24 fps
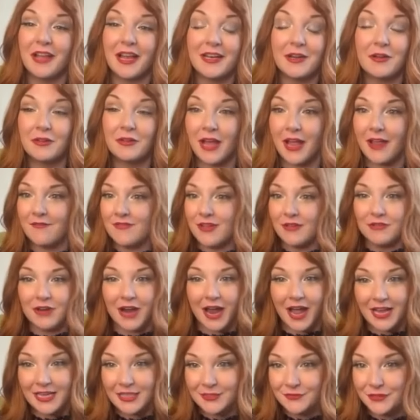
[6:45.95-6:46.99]
I've never
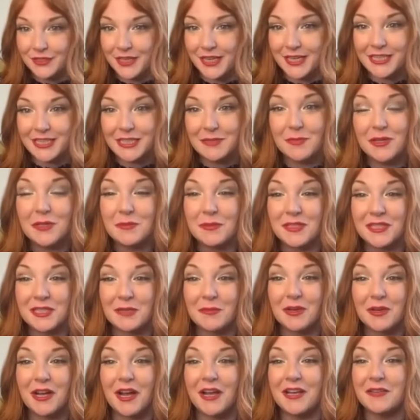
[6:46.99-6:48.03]
asked for testimonials, but
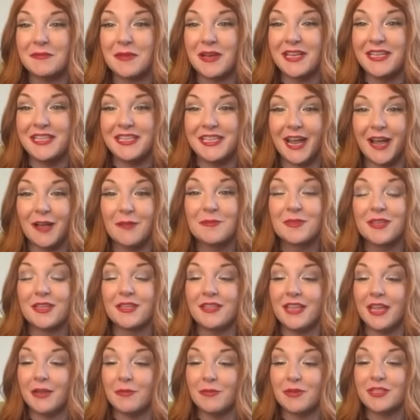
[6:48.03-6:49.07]
someone got into my DMs
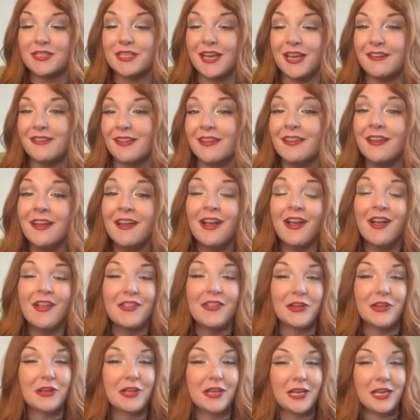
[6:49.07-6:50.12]
and they were saying that
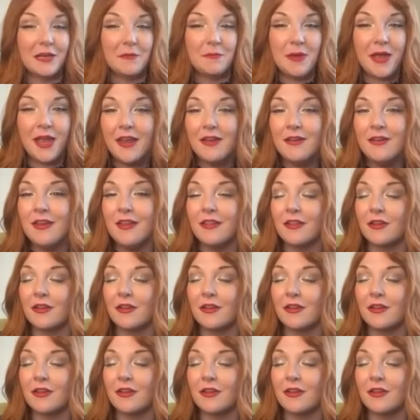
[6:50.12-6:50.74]
they're getting paid,